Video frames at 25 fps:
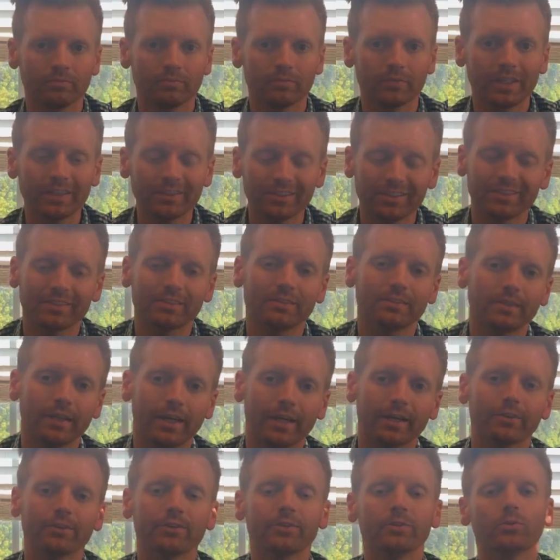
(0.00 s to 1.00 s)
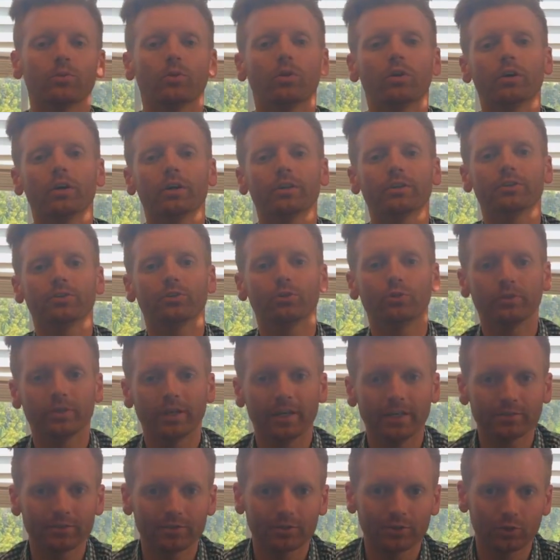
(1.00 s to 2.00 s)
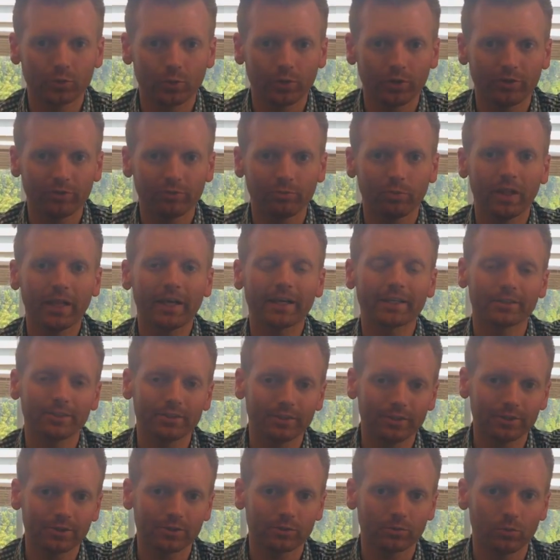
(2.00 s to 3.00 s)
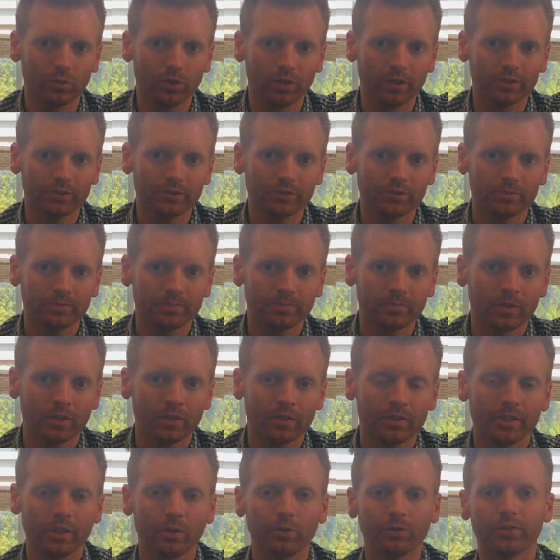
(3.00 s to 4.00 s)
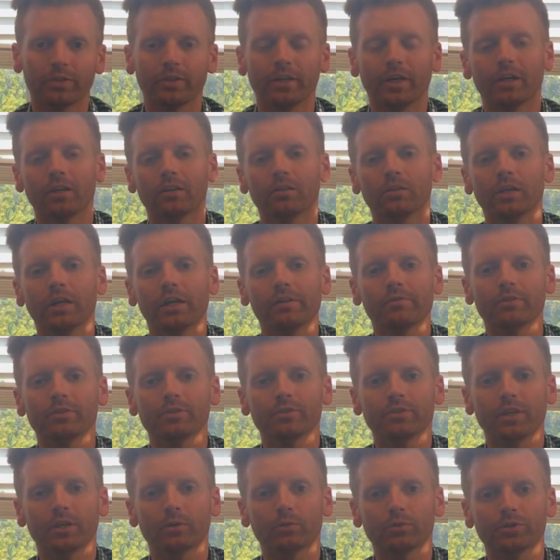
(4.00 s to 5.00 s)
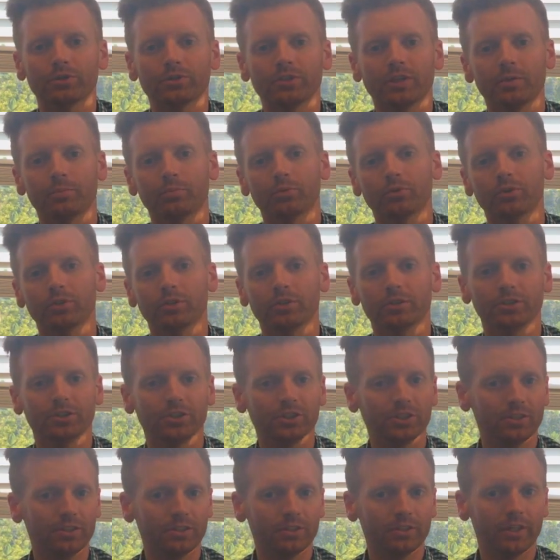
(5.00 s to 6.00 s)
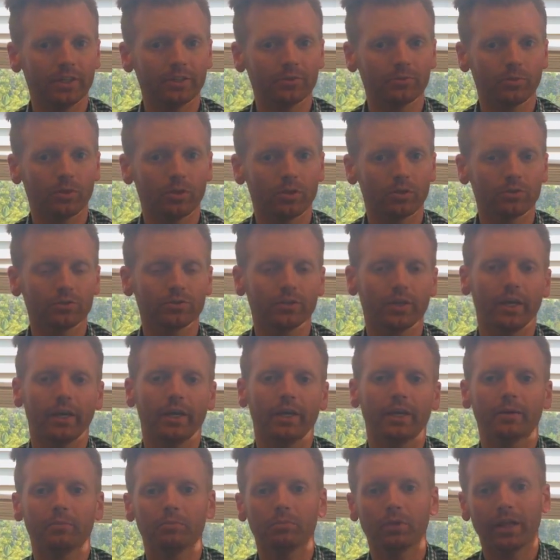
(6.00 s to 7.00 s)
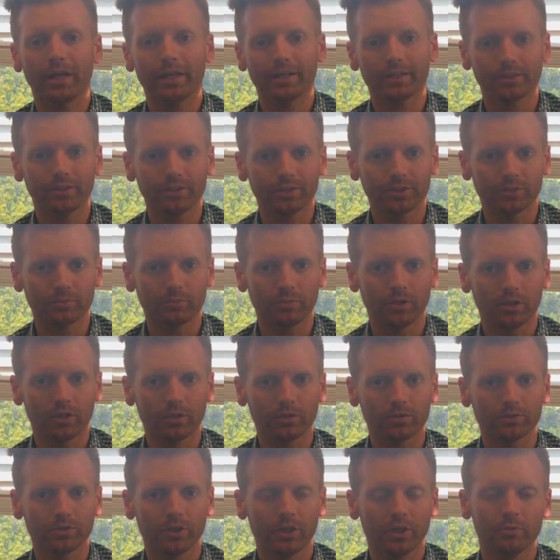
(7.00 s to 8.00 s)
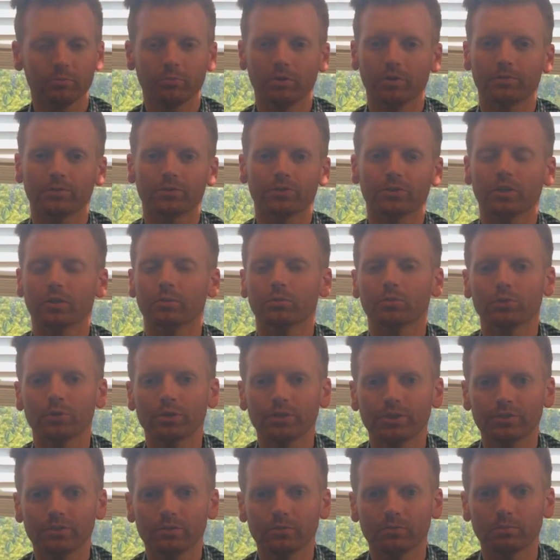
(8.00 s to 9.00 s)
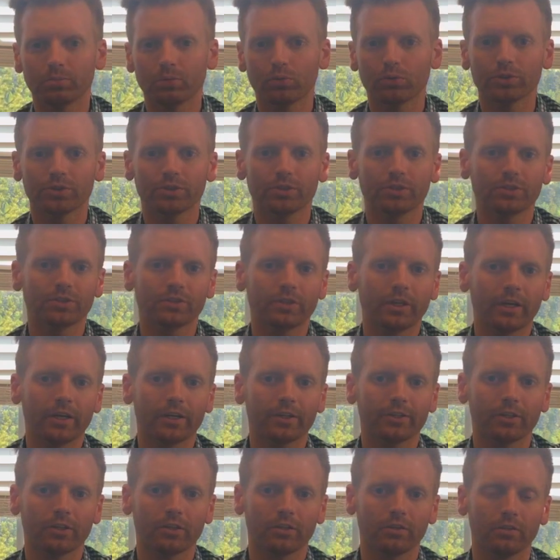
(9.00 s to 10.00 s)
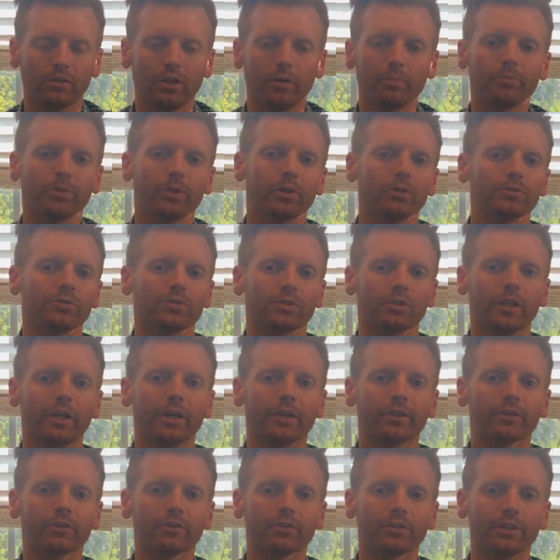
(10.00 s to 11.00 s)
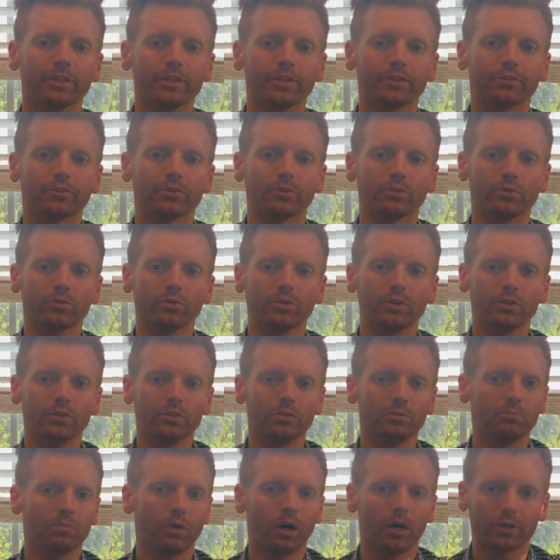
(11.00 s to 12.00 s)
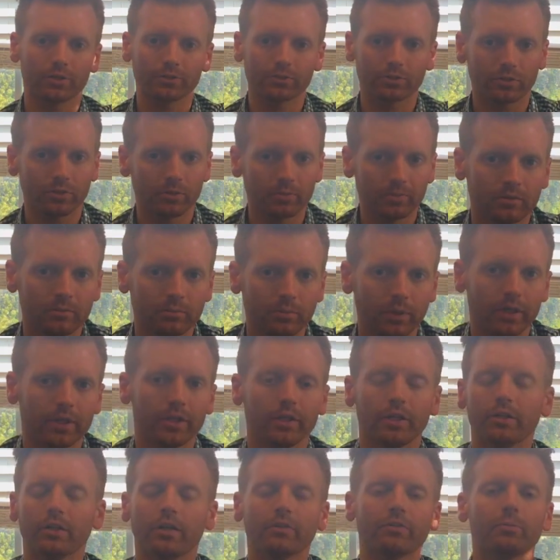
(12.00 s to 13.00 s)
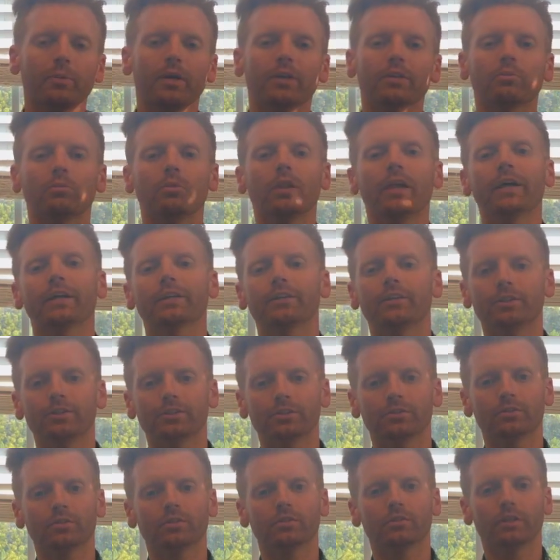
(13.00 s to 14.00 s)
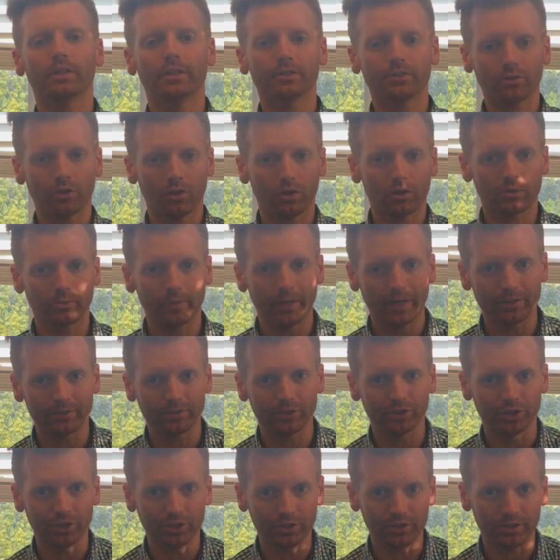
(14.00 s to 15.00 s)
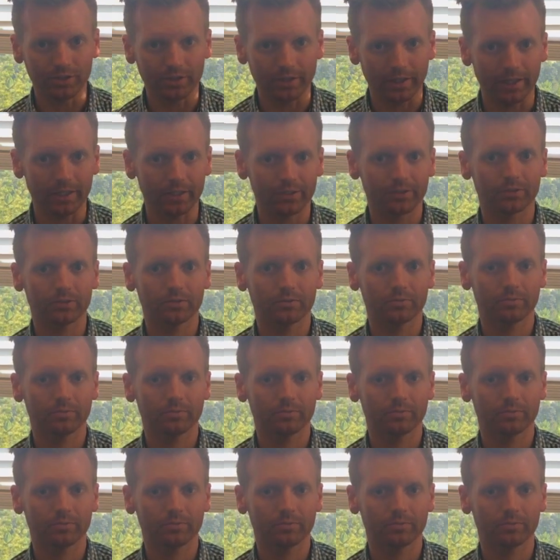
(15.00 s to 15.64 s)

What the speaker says: That's exactly what the 2012 Black Edition was. Now with the 911s, there were separate GTS models and Black Edition models, but for some reason Porsche decided to lump those together into the Boxster. But enough about the Black Editions, let's talk about the GTS.